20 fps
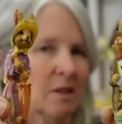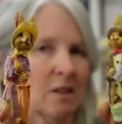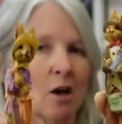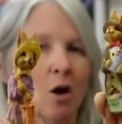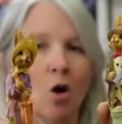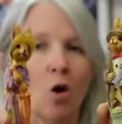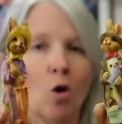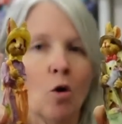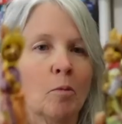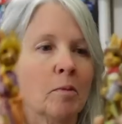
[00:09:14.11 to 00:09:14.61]
a
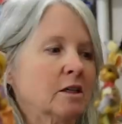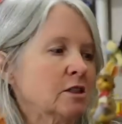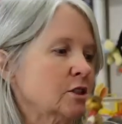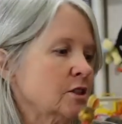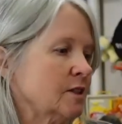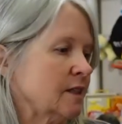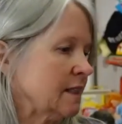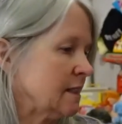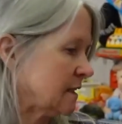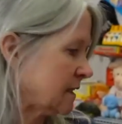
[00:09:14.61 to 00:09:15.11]
whole bunch
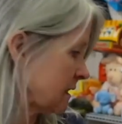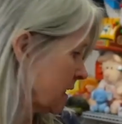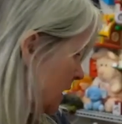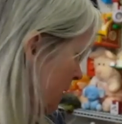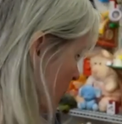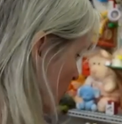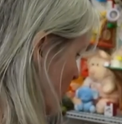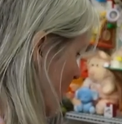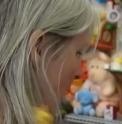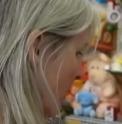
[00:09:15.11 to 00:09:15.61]
of these
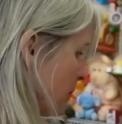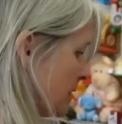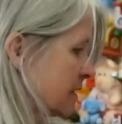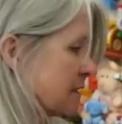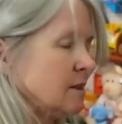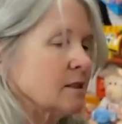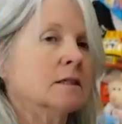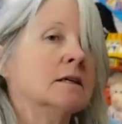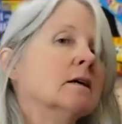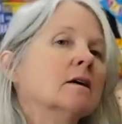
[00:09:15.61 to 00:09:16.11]
type
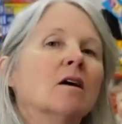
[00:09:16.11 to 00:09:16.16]
rabbits.